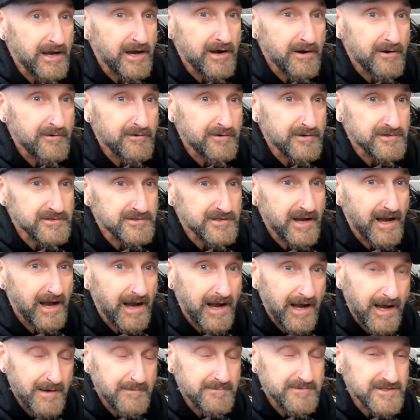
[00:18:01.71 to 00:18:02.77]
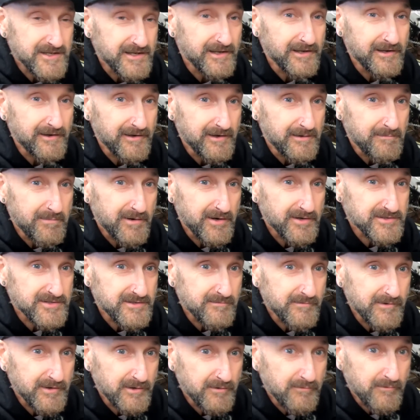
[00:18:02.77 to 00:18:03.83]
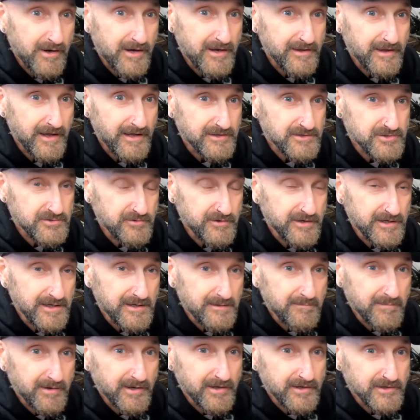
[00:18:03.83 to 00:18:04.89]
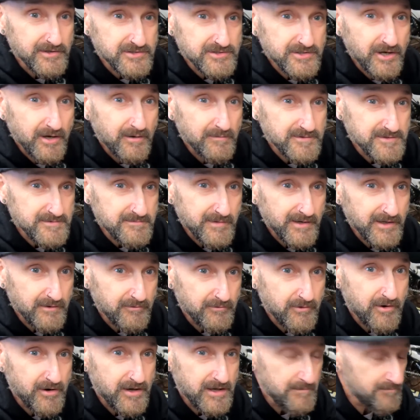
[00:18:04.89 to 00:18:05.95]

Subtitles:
owners are absolutely buzzing with the way they're treated by the shops and by the Rocky